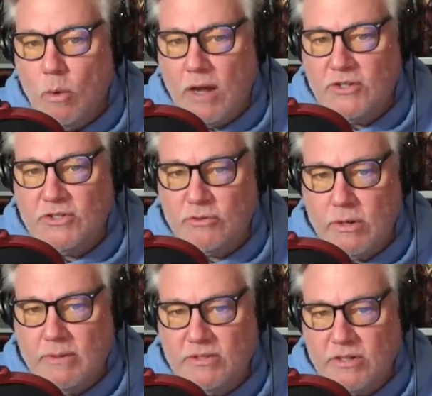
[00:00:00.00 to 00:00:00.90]
watch a
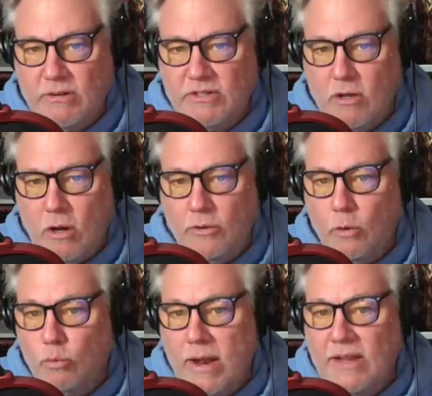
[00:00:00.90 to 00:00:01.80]
streaming series called
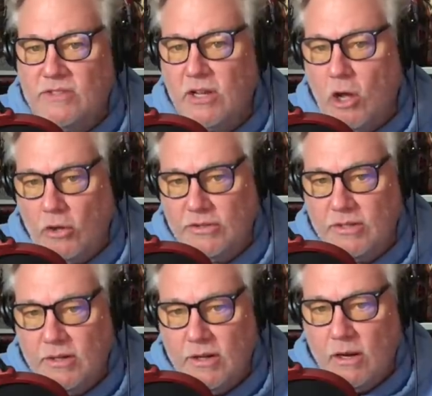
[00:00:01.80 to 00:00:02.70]
Ray's a Cult,